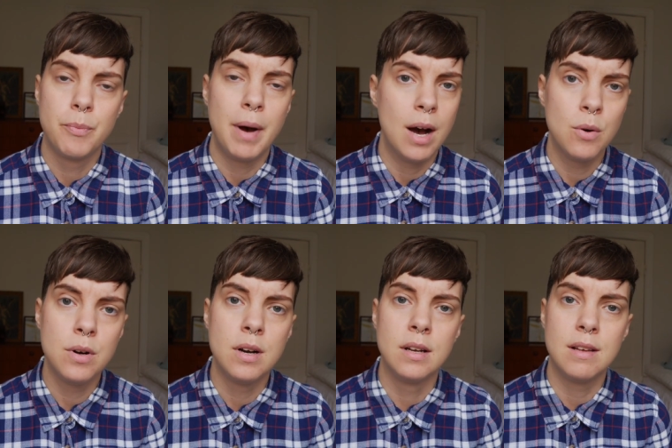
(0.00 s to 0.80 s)

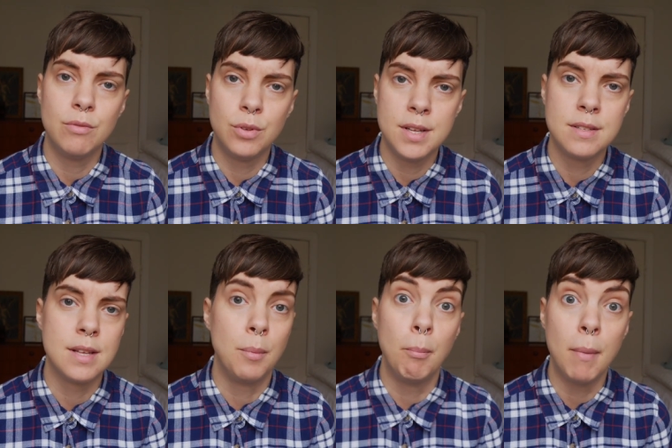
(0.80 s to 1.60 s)
power and influence
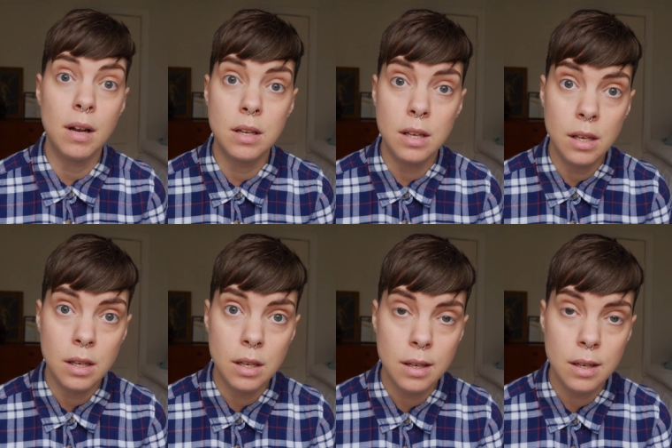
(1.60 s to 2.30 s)
and money.